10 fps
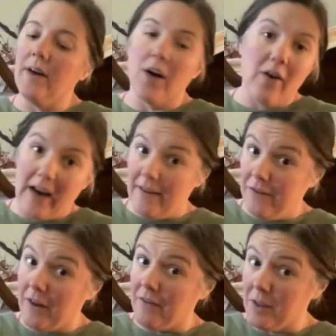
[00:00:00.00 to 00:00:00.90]
and y'all, I
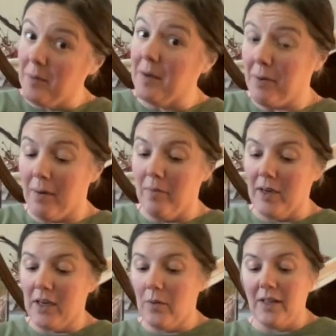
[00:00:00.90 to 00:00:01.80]
have fluffed them in
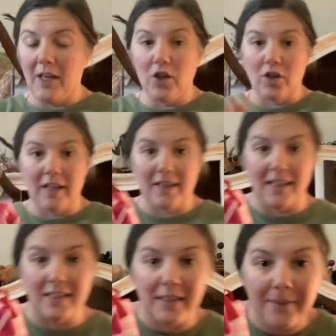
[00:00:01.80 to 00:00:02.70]
public when they look like
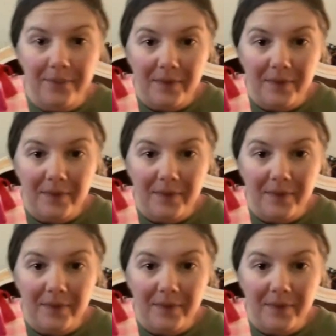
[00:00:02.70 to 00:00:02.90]
this.